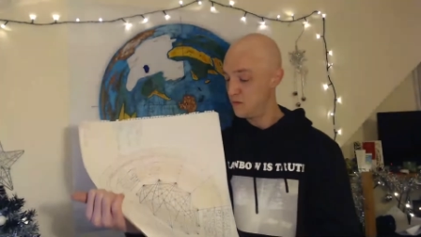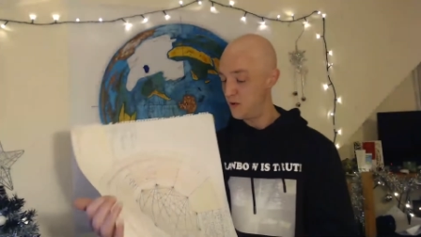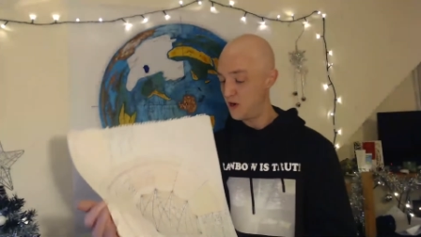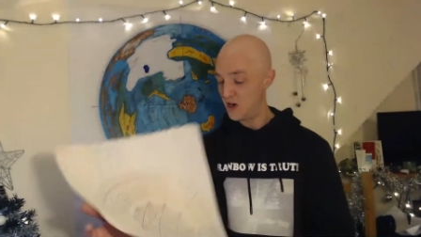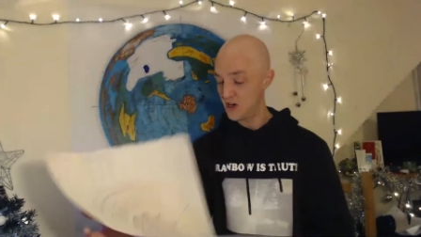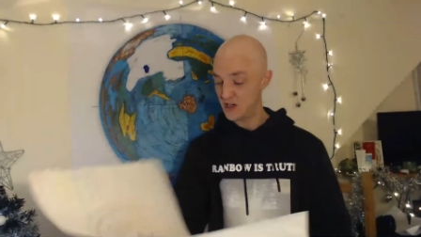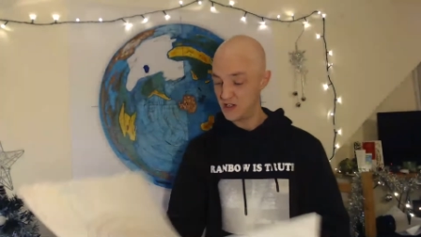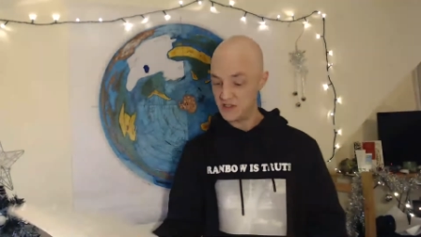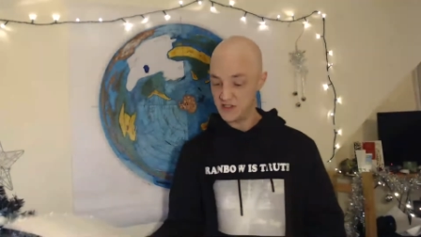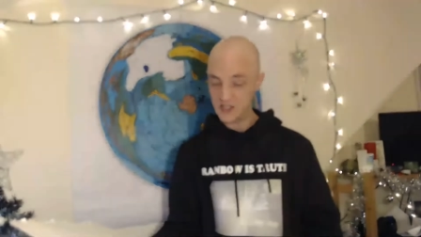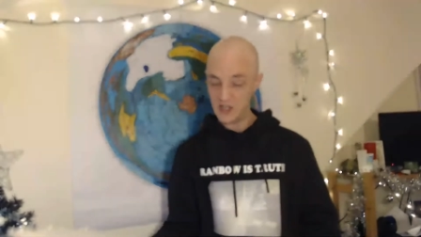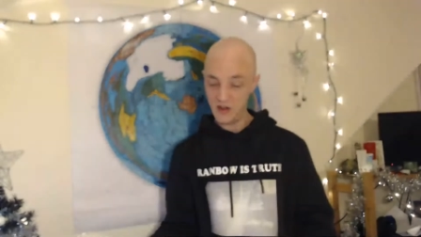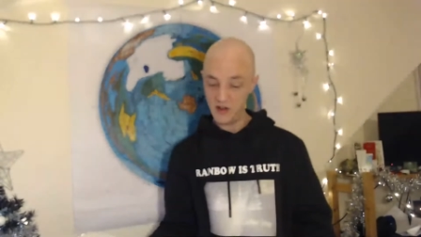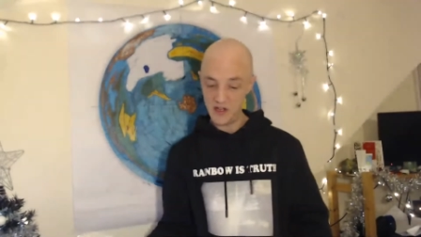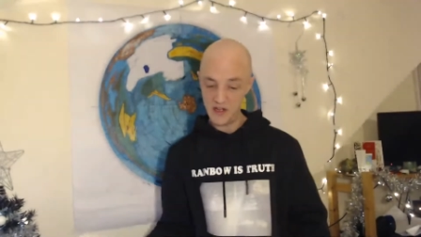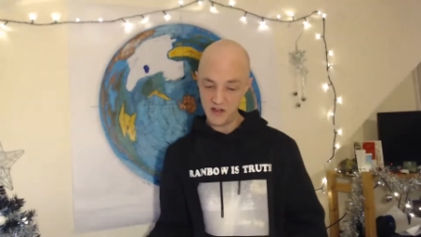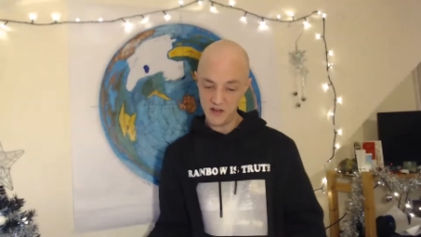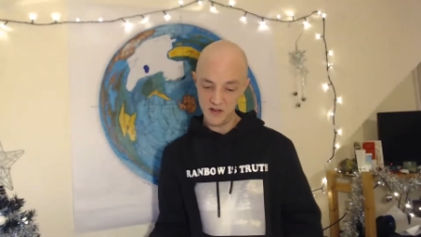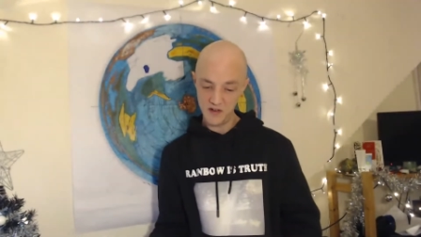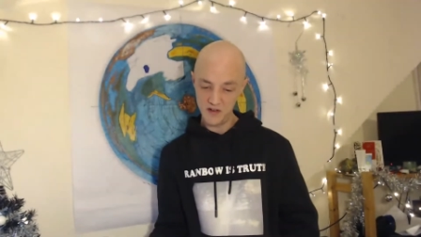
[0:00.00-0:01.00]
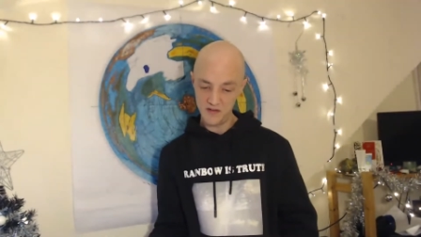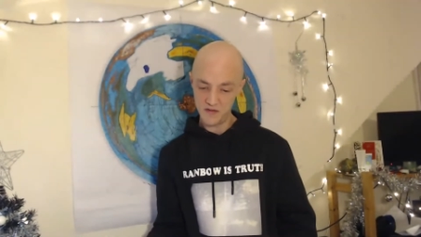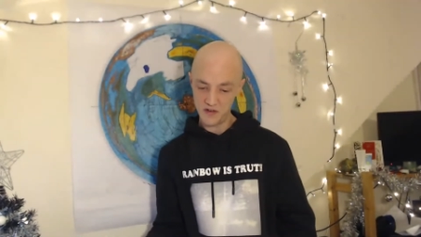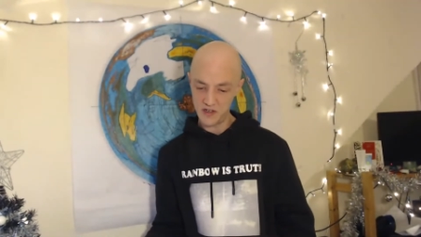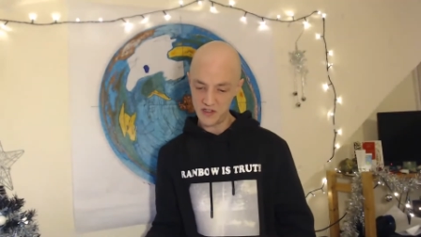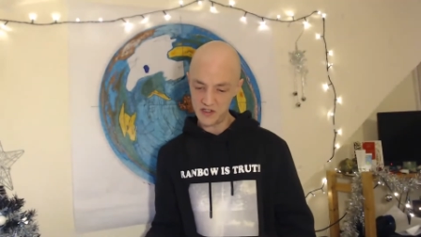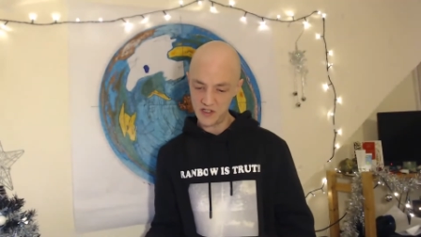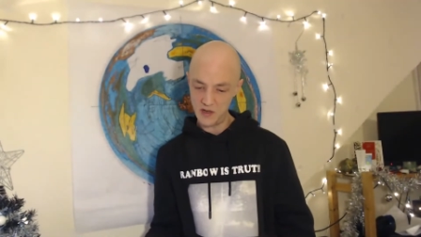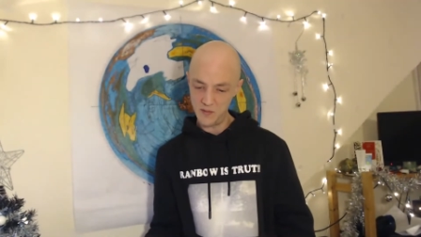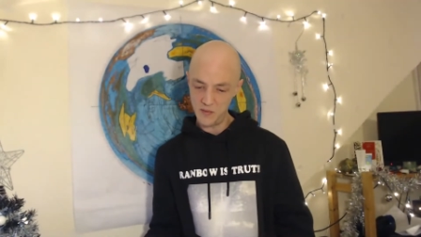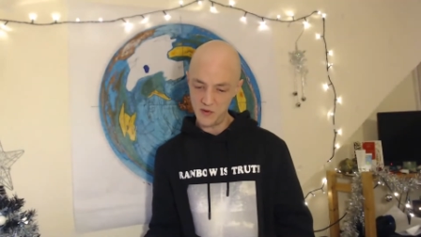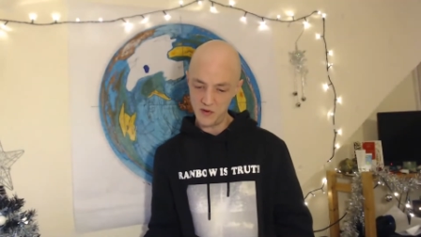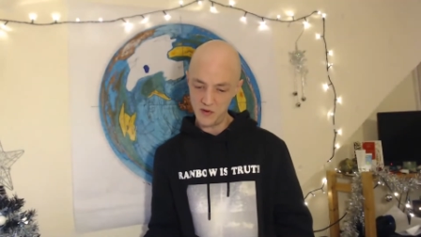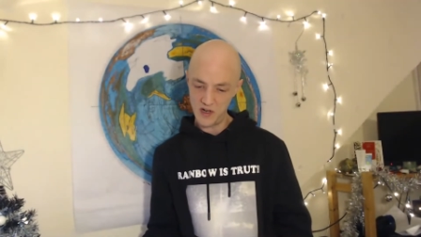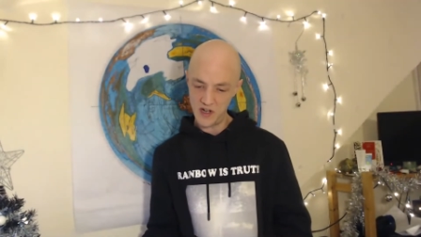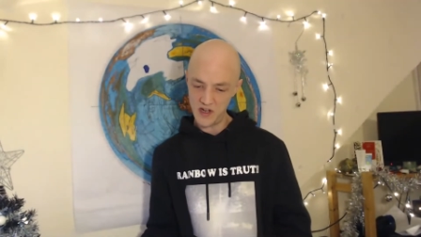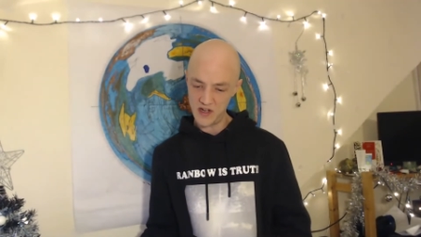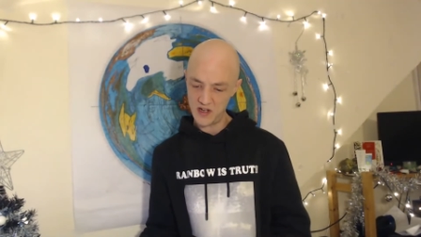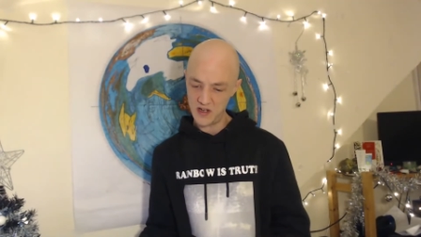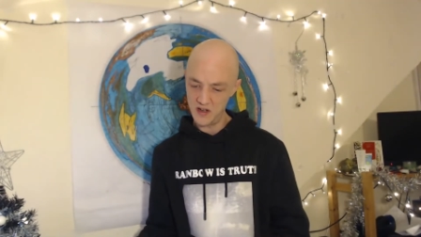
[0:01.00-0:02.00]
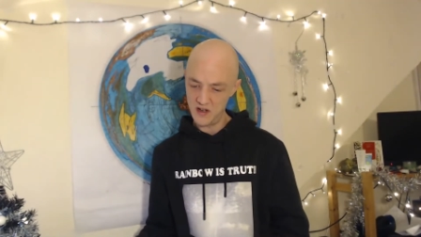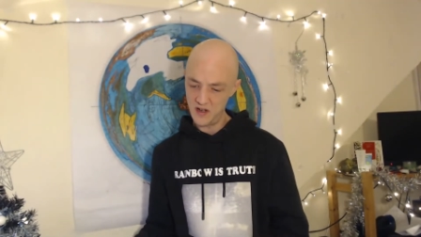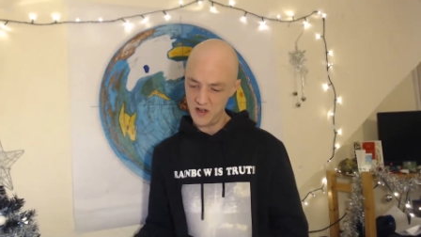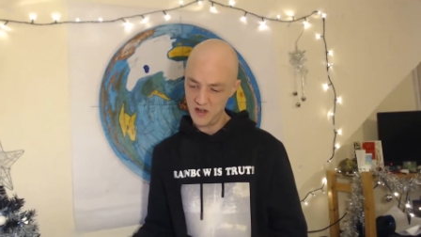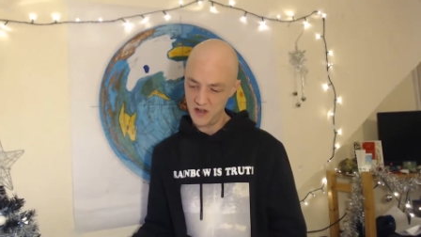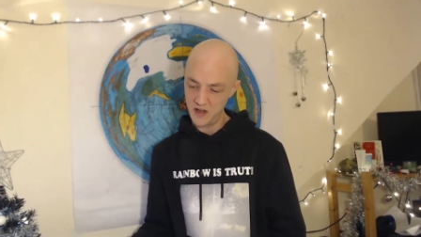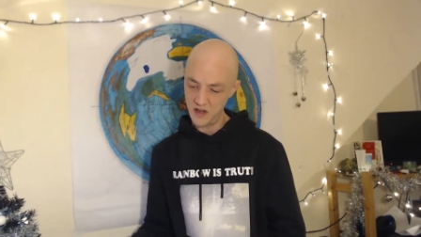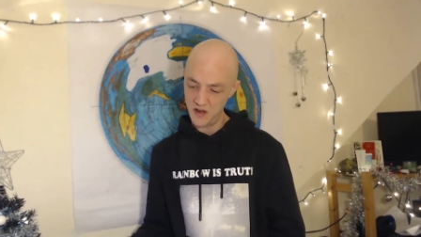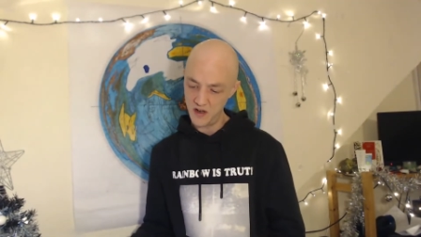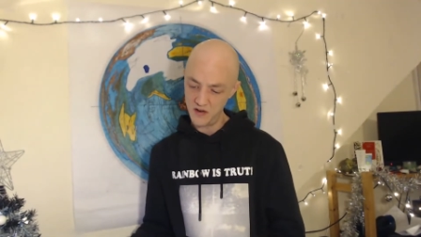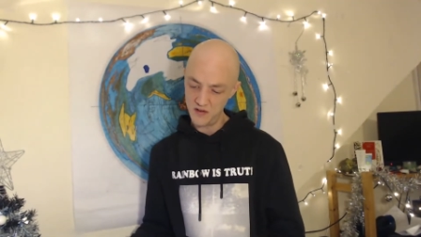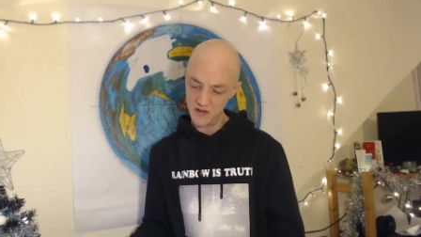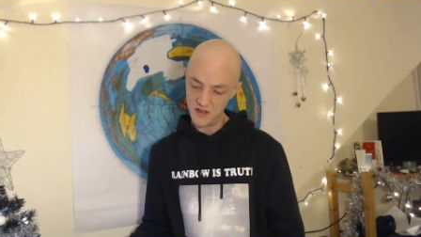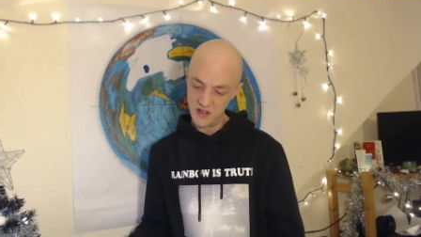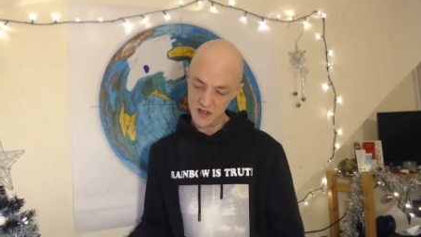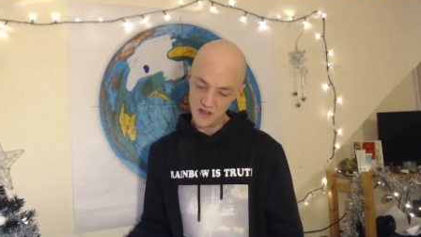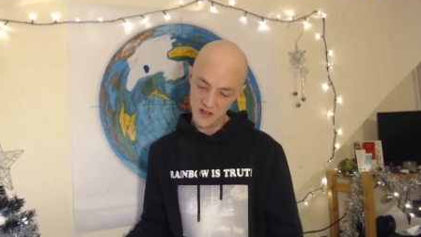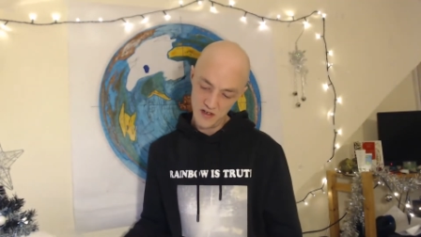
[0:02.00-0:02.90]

but I can tell you, for example, like, you know,